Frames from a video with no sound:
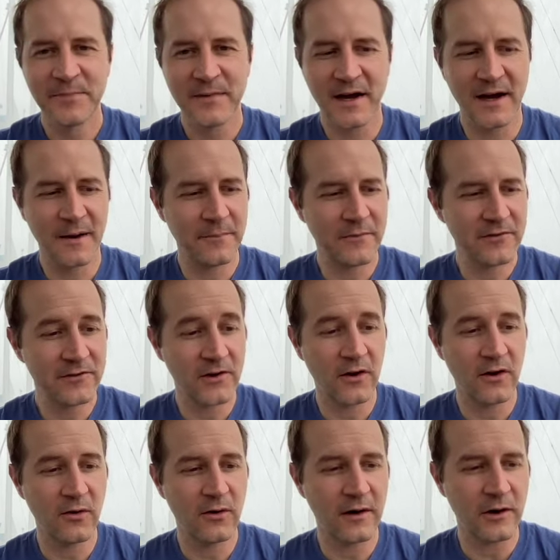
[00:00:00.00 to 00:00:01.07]
Um,
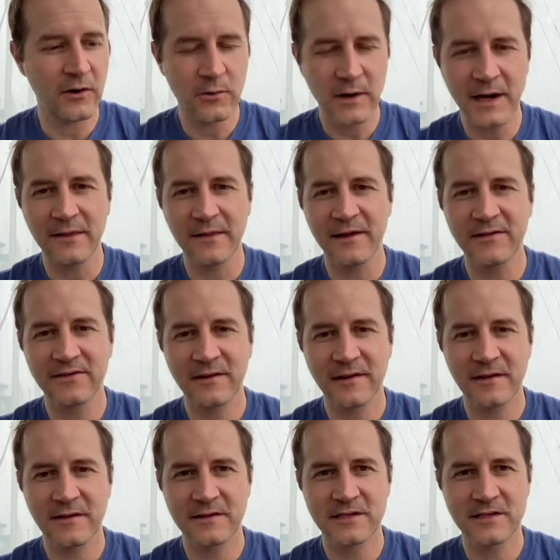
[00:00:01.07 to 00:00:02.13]
so great, let's
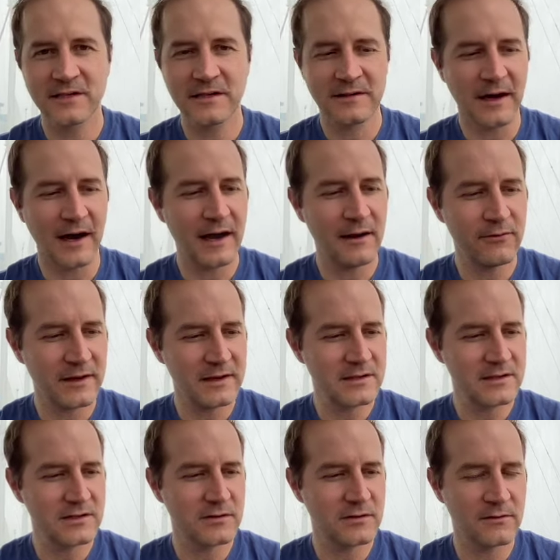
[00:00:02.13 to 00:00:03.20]
dive
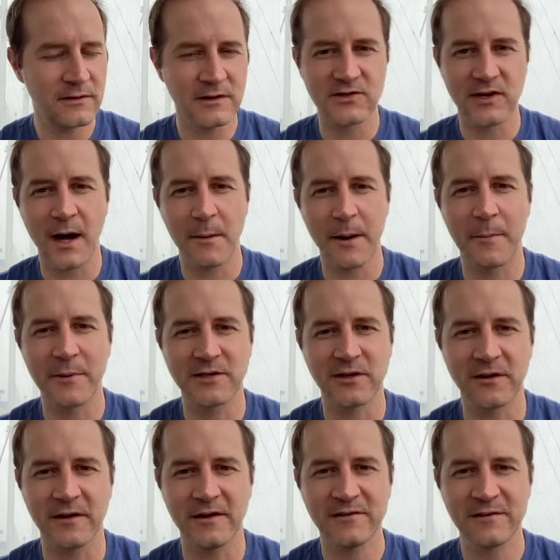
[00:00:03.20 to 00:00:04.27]
into the job
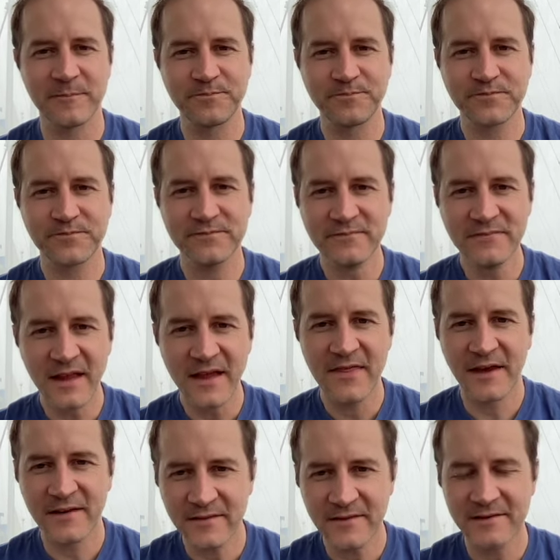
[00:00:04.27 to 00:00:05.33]
opportunities.
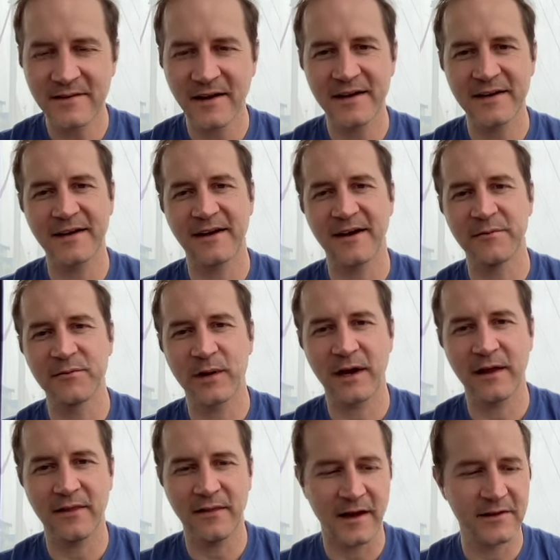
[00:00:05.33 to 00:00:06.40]
This is exciting. Um, we
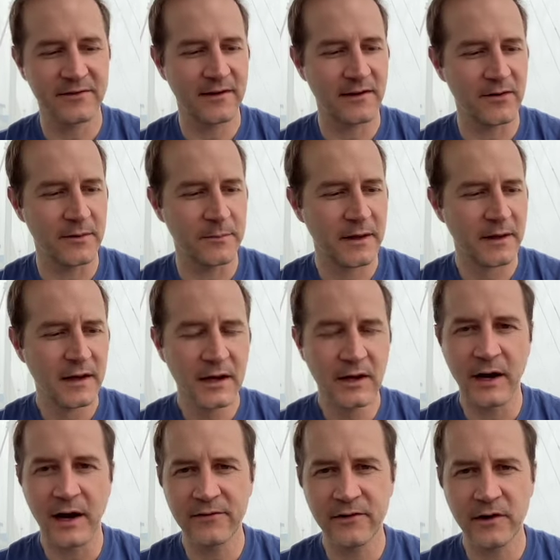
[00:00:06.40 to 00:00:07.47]
got lots of them. You
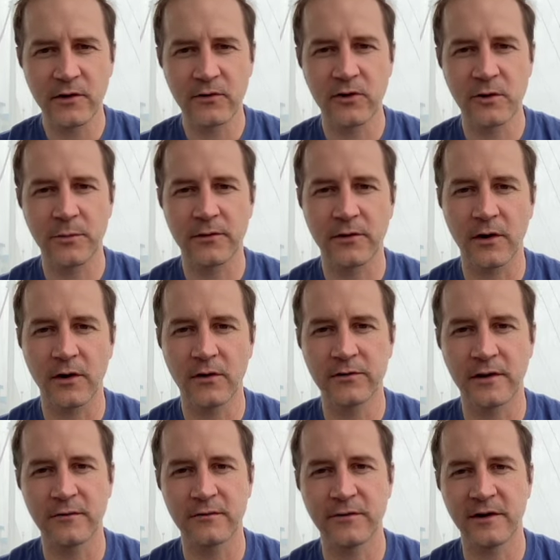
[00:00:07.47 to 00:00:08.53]
know, as our group grows
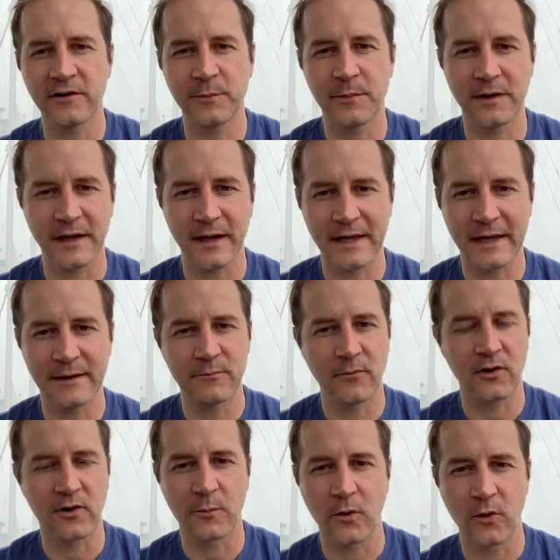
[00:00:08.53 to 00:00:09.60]
on Facebook, I get
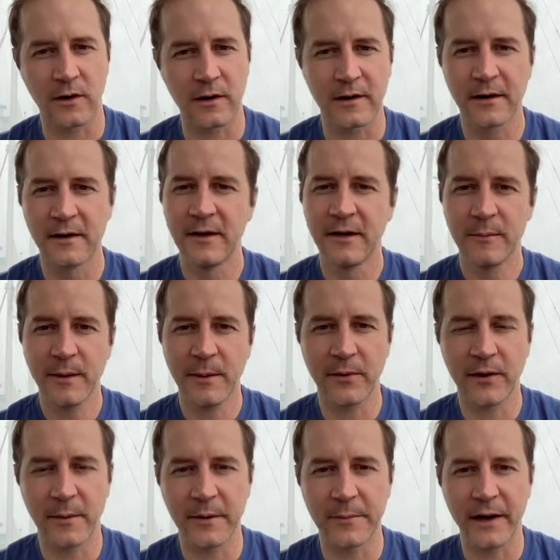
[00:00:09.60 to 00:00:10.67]
more and more people
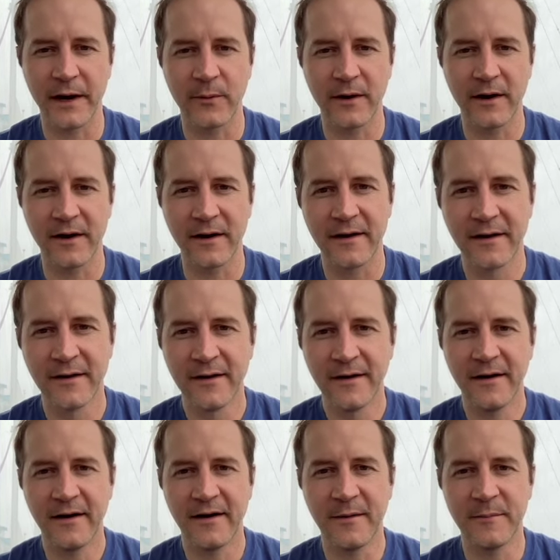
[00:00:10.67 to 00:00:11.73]
coming my way,
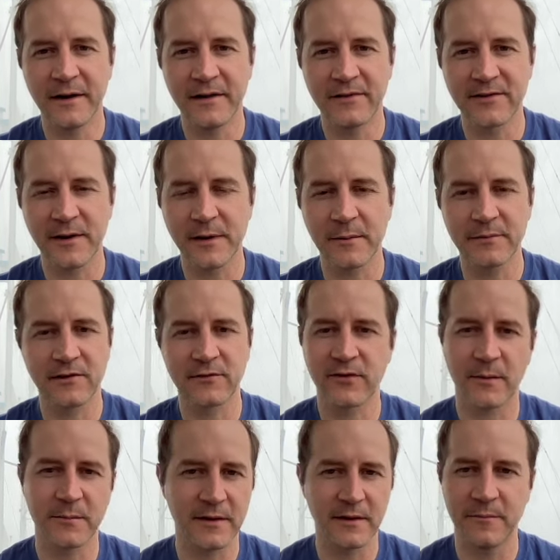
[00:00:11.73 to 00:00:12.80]
um, and sometimes it's
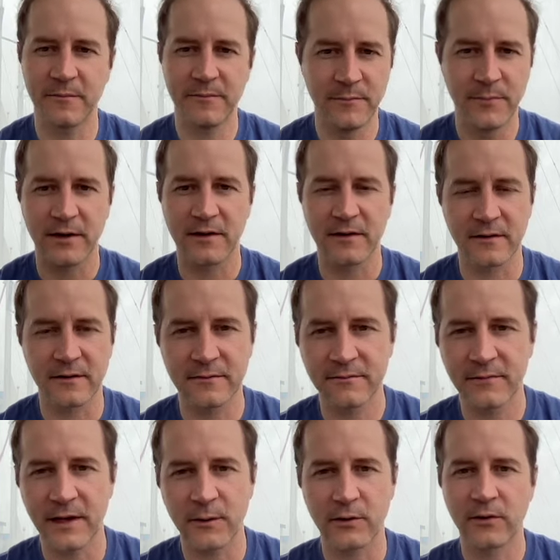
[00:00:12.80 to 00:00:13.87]
from the bigger,
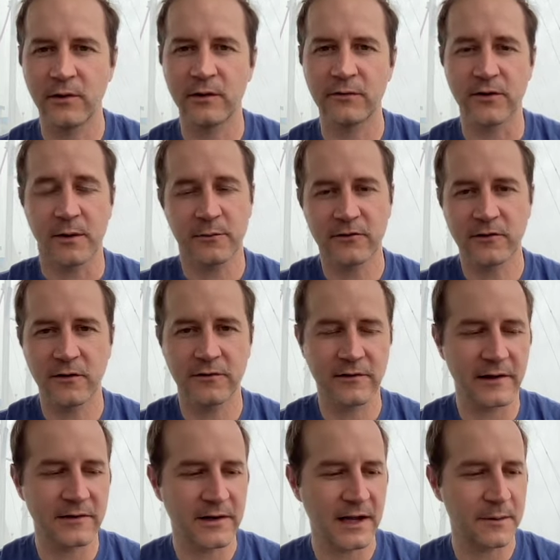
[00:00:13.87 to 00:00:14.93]
you know, recruiting firms too. So
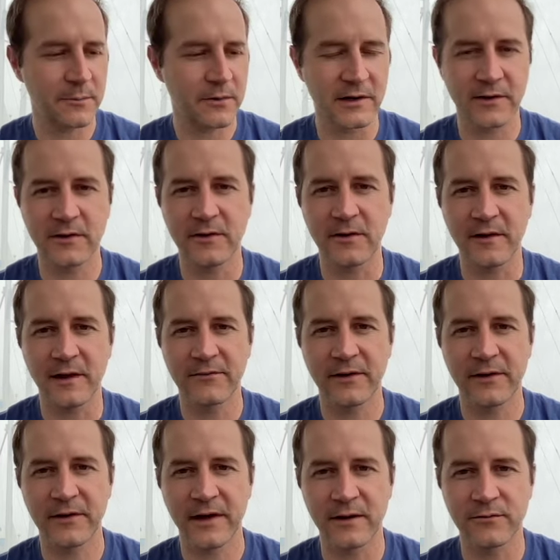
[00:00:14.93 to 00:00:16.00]
that's kind of pretty cool. I've,
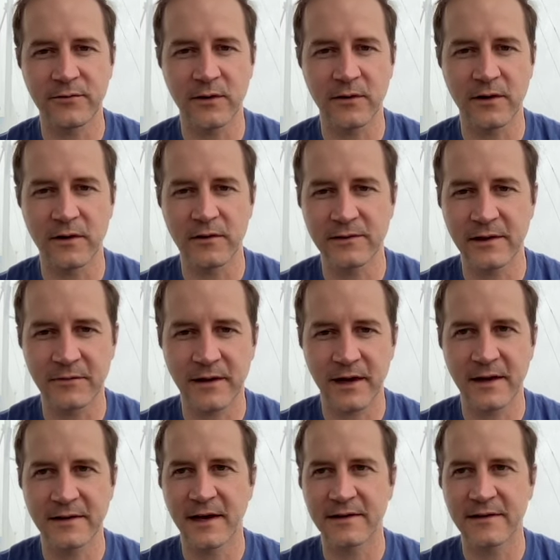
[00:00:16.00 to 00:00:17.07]
I've had a few of those that have
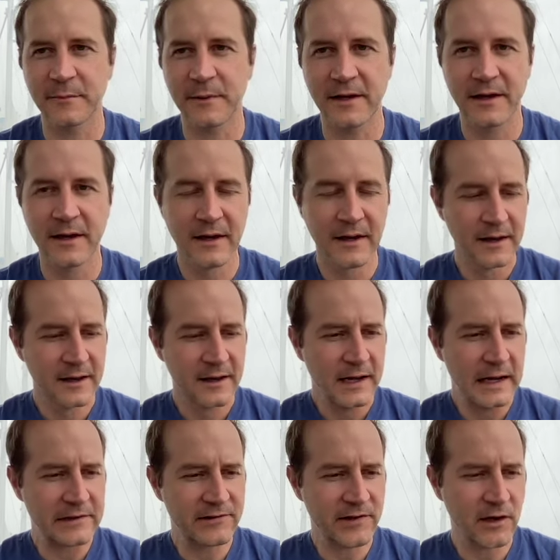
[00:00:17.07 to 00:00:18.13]
contacted me,
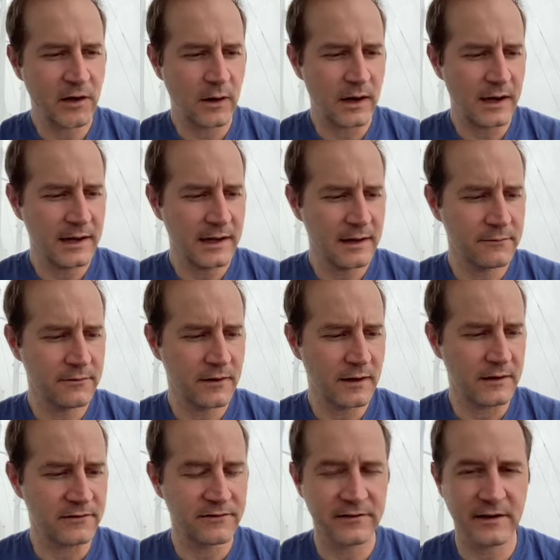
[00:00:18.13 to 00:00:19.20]
and so I have
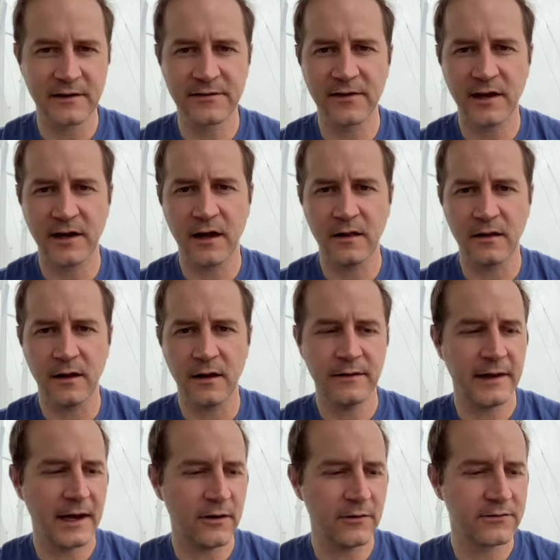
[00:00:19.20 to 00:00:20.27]
uh, six that I'll
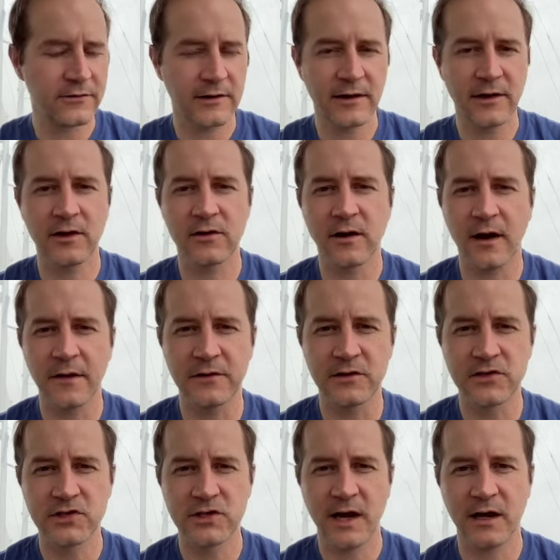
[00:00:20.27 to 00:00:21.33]
announce here on
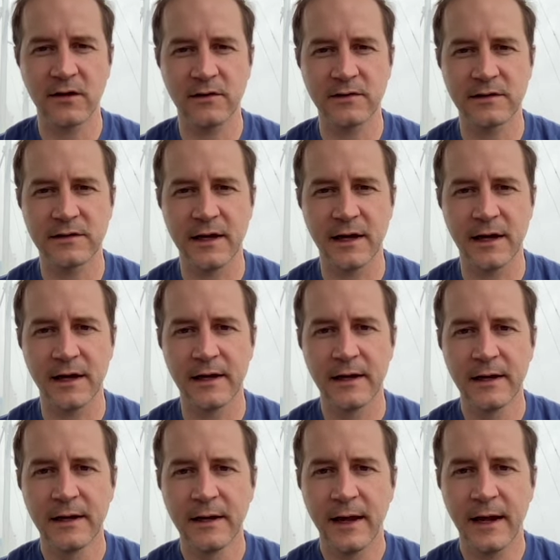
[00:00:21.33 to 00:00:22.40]
this channel today.
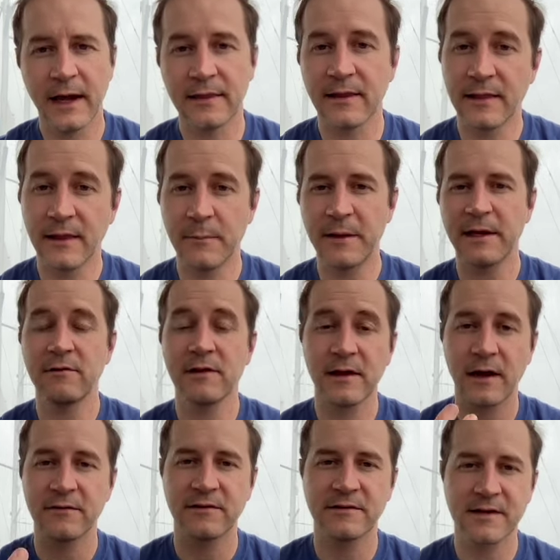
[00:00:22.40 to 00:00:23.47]
And let me give you
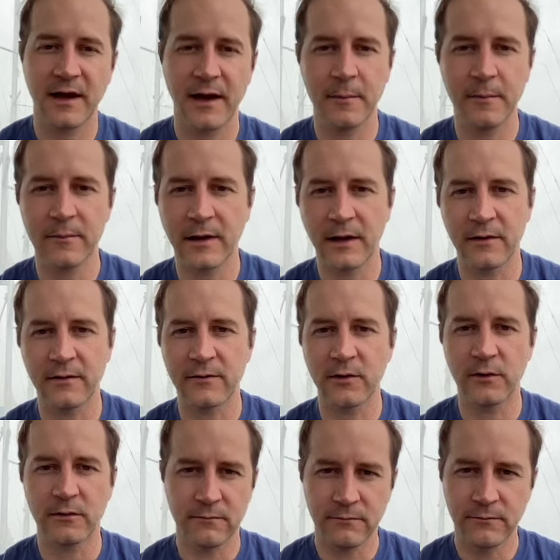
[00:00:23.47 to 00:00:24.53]
guys the time. I'll
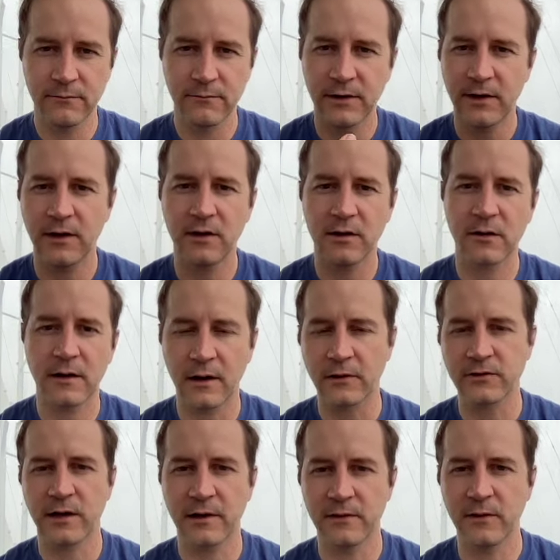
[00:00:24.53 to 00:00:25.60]
do it here, and I'll
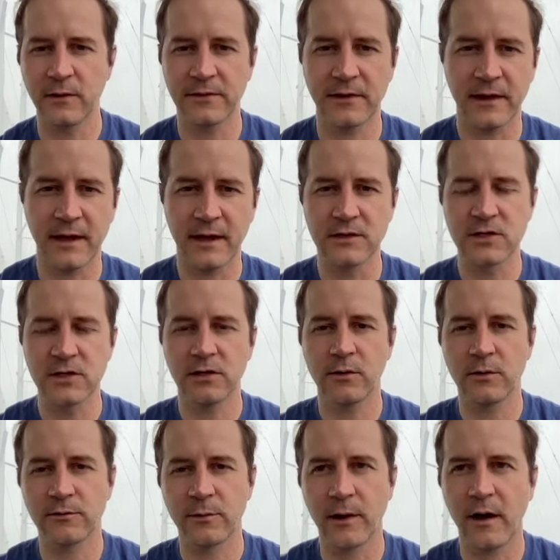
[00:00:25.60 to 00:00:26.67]
try to do it at the end
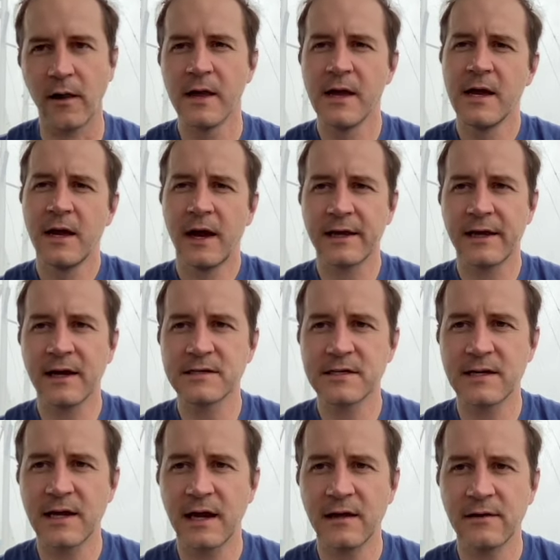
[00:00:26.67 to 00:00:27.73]
too as well. Again,
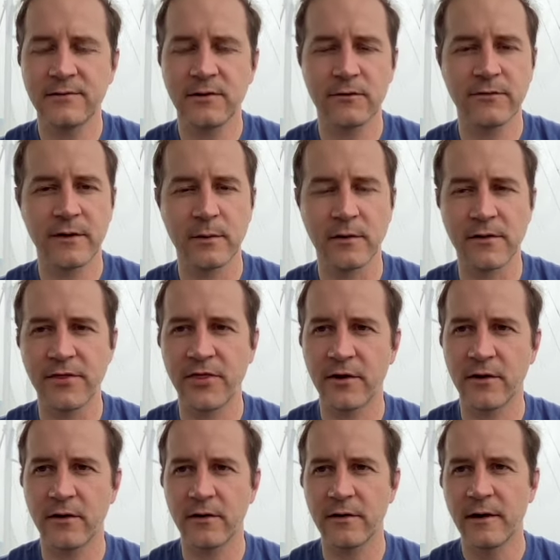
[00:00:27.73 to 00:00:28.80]
today is November
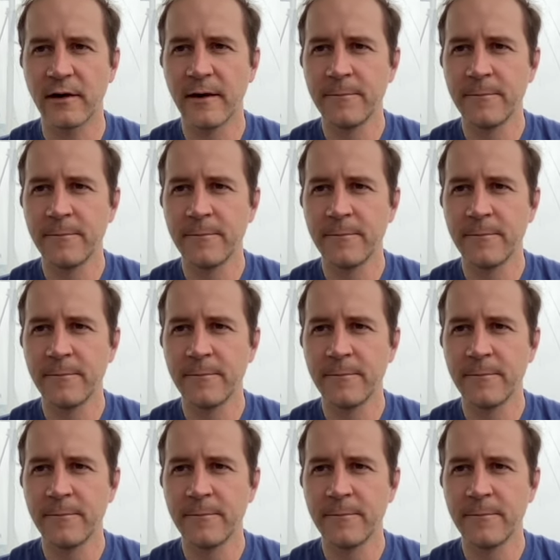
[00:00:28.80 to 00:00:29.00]
third.